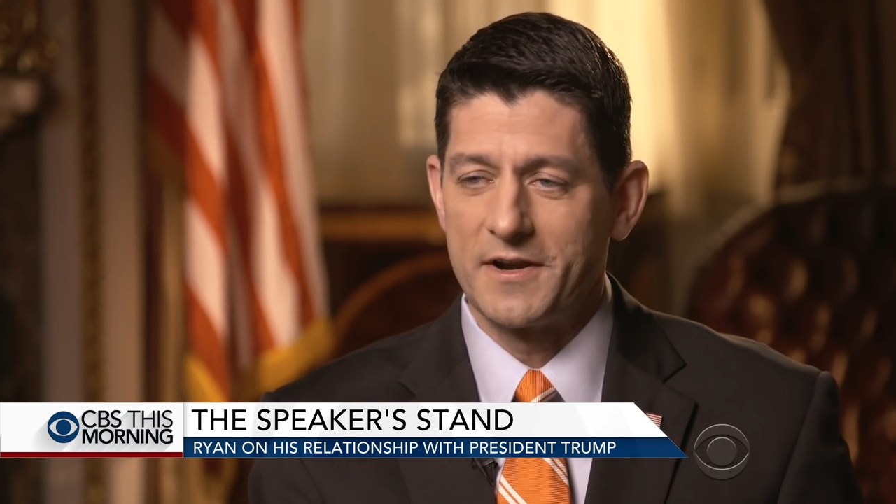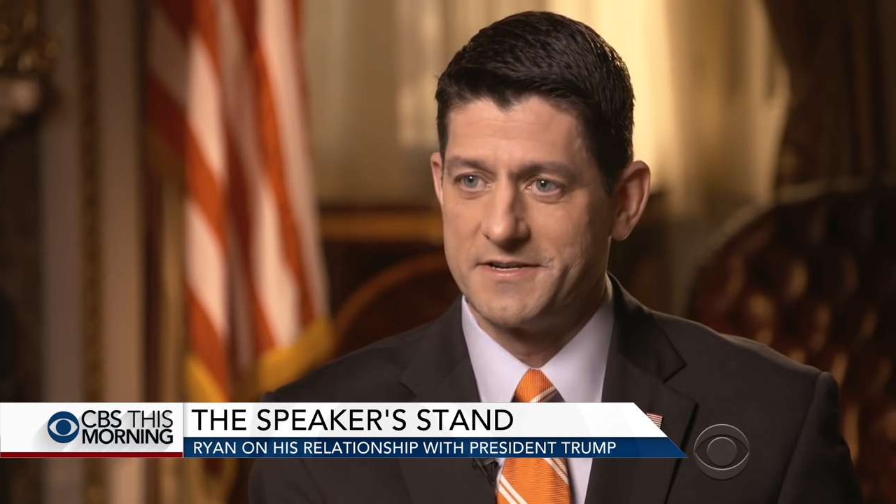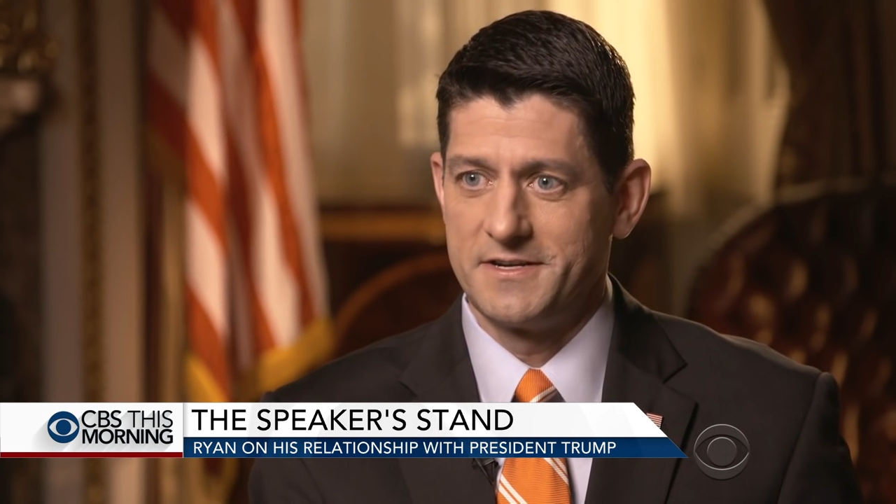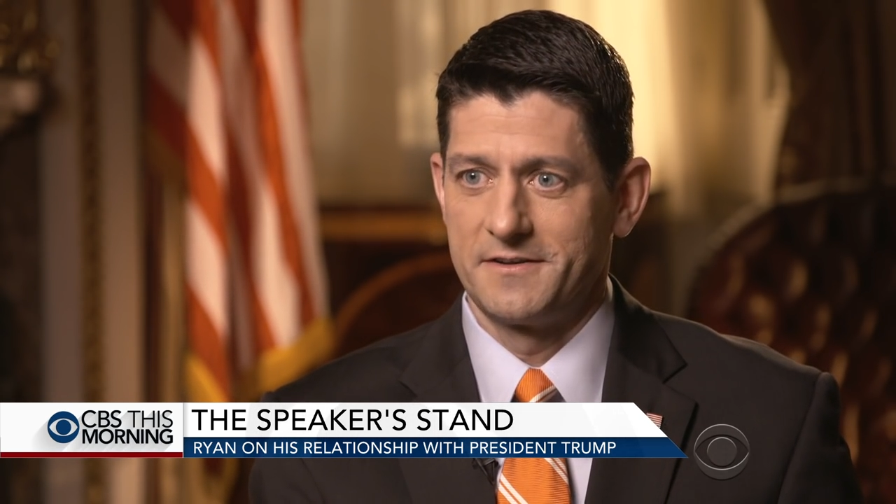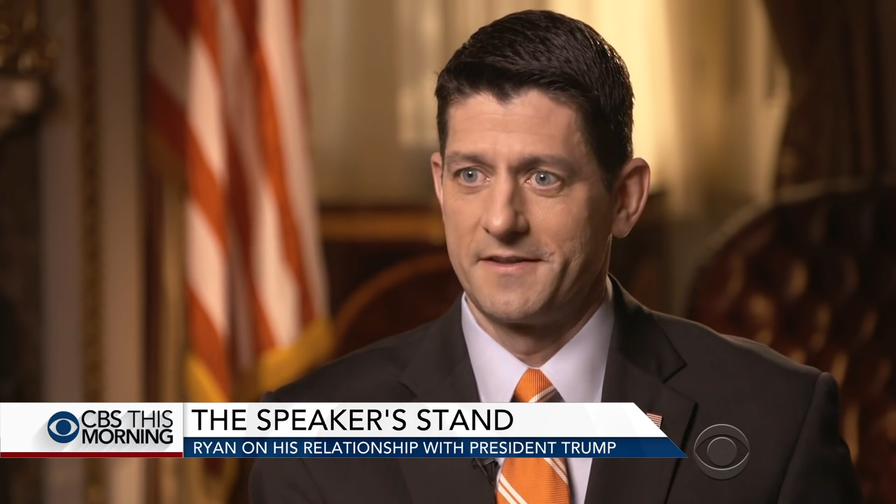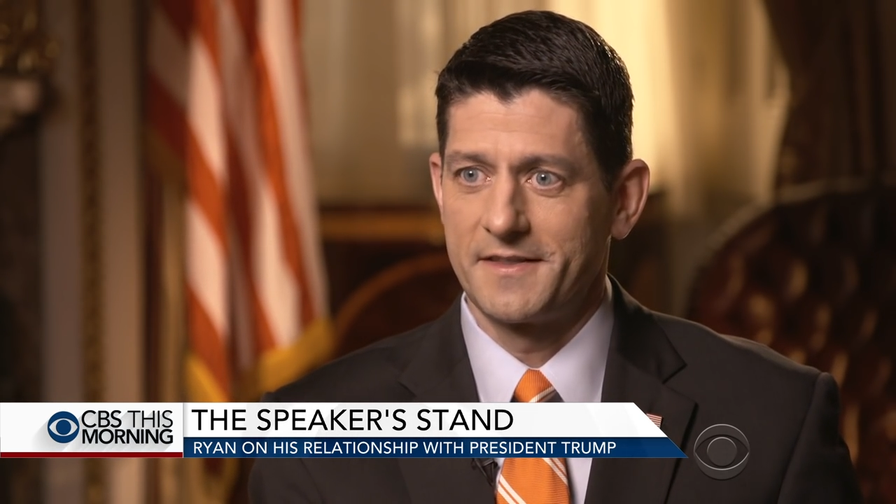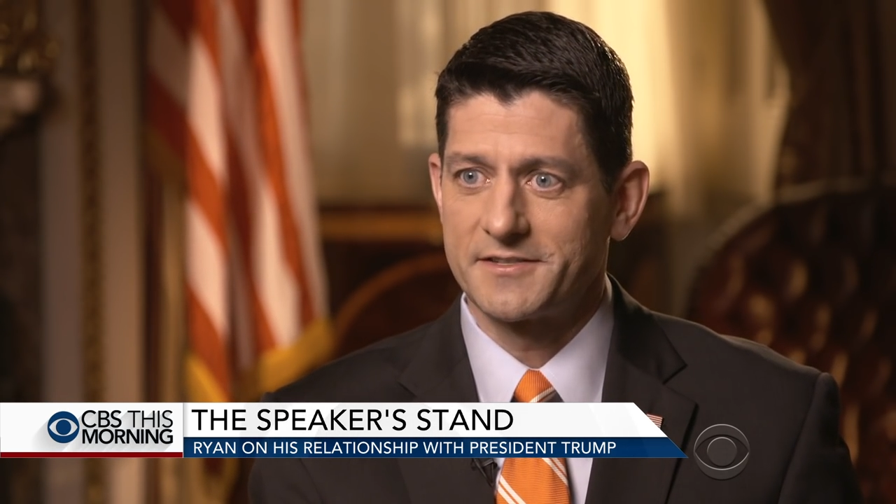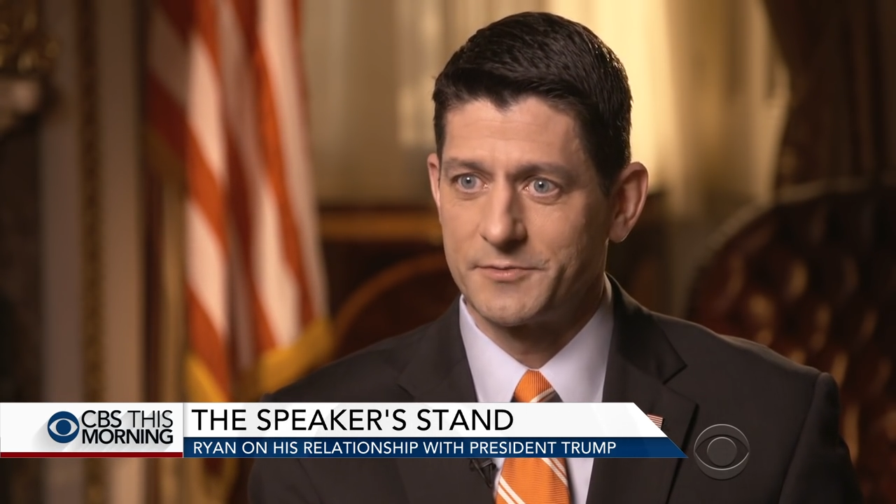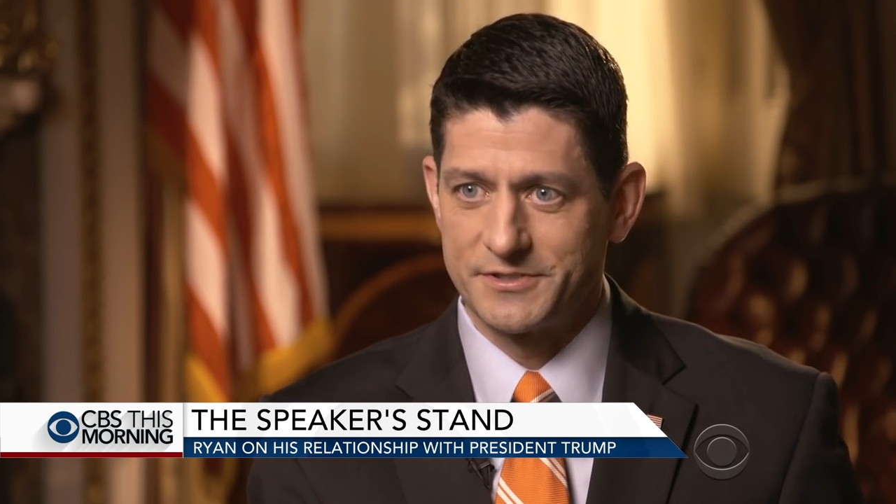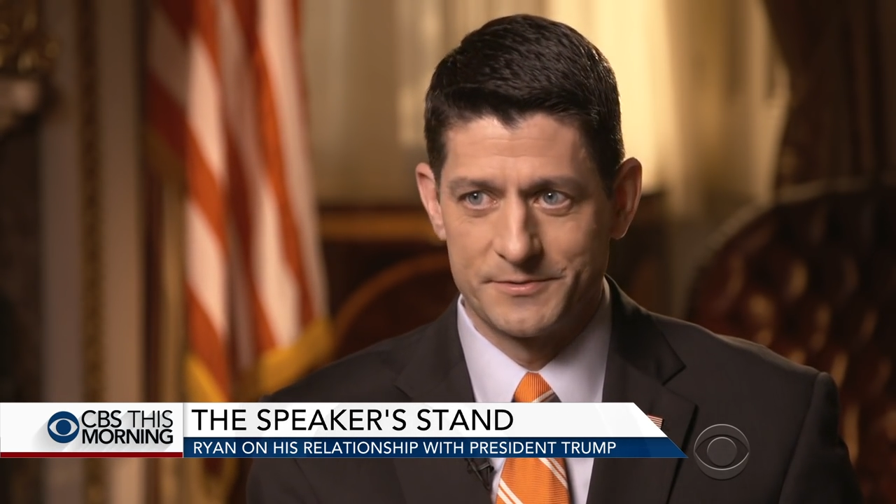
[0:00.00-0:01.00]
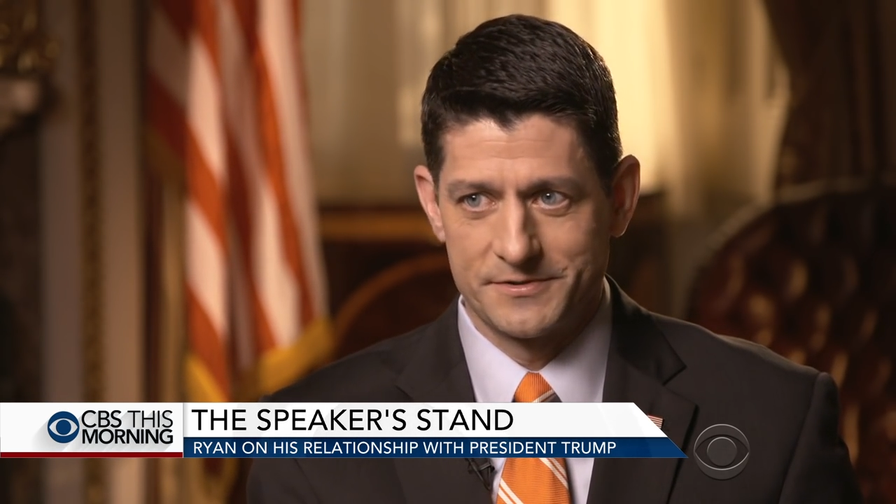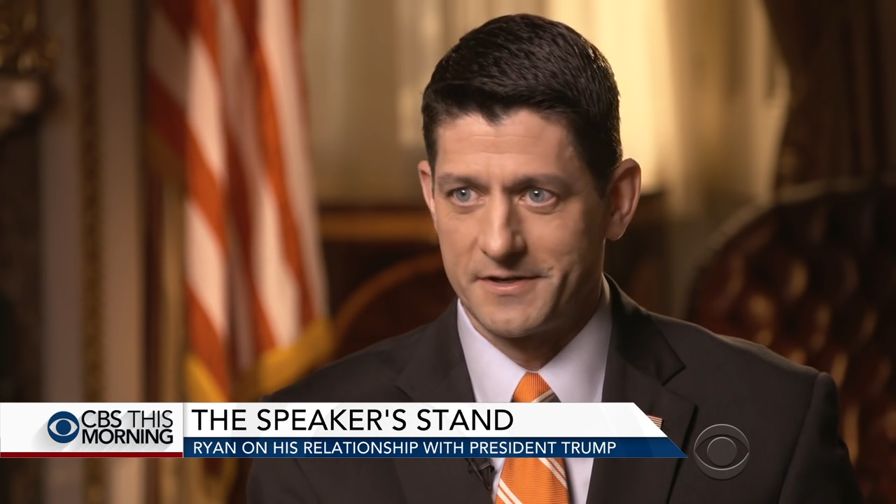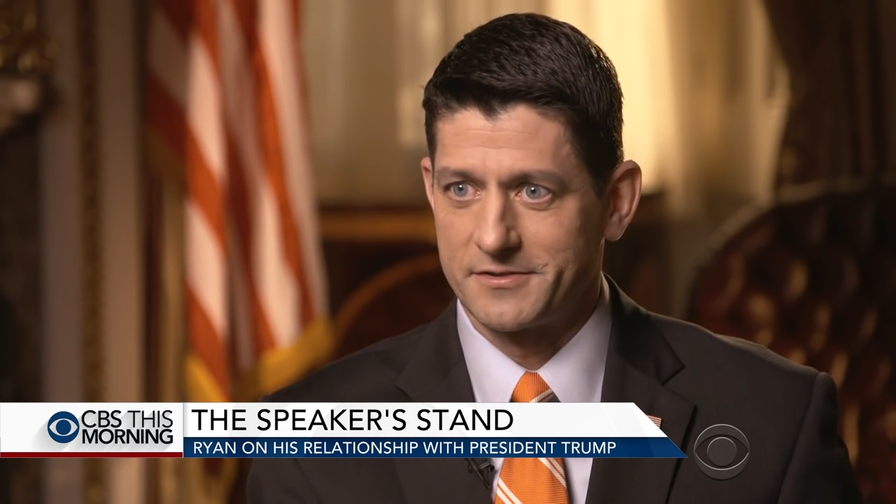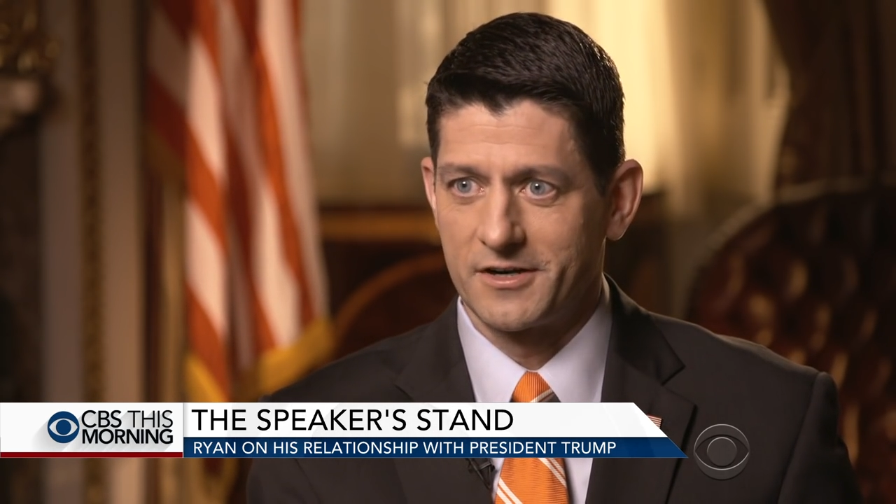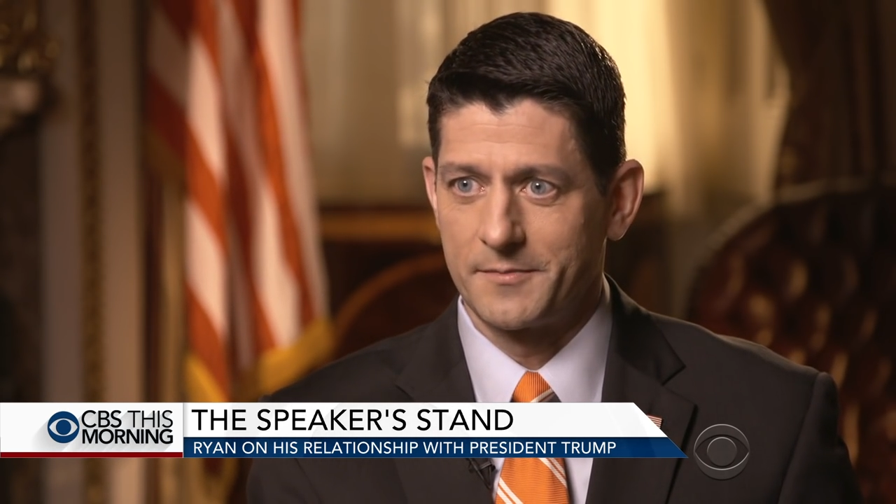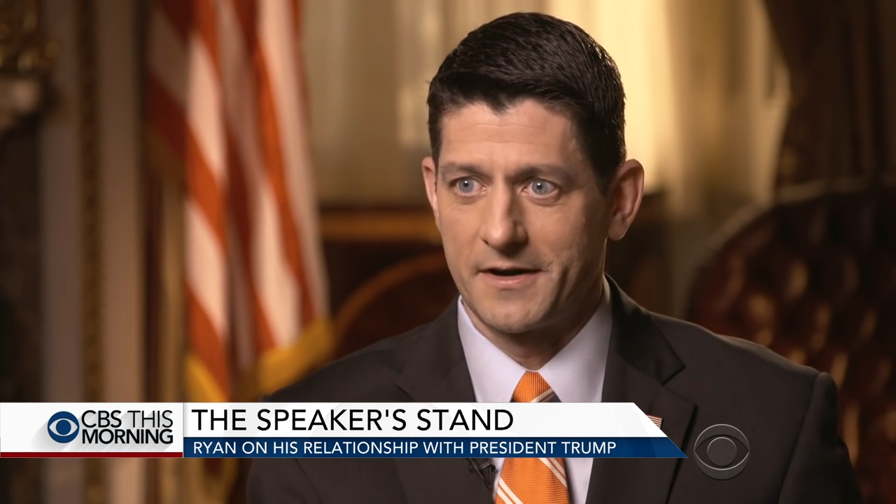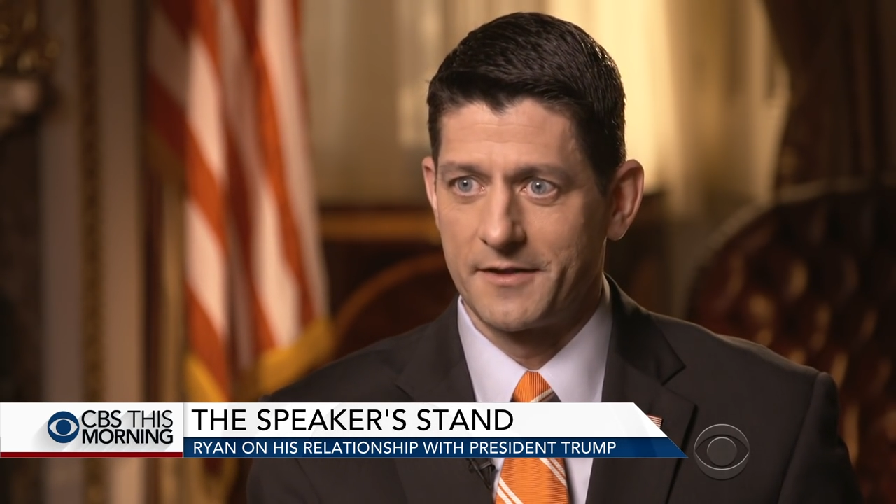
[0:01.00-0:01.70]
idea that that's what she was going to talk about.